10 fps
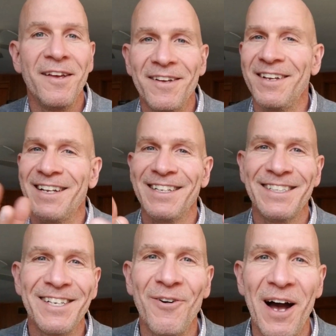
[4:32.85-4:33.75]
And it's
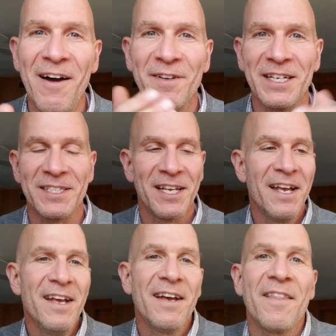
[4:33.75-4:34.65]
so obvious
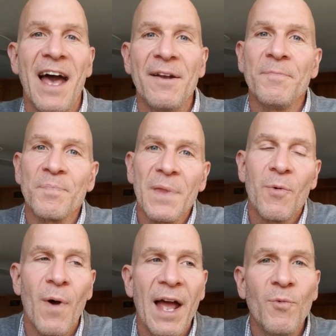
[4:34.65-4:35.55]
that
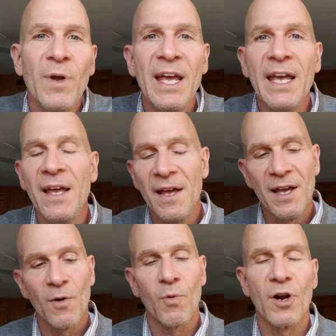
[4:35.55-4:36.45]
when we
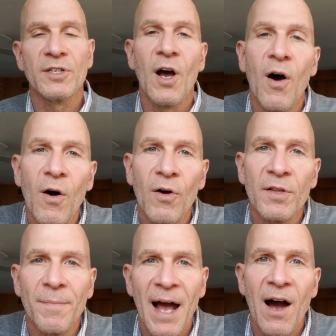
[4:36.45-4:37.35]
were told
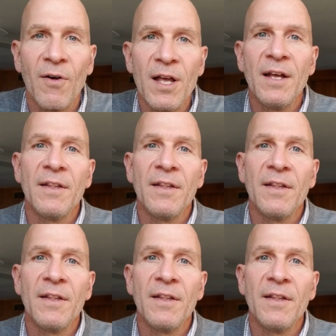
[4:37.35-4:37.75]
about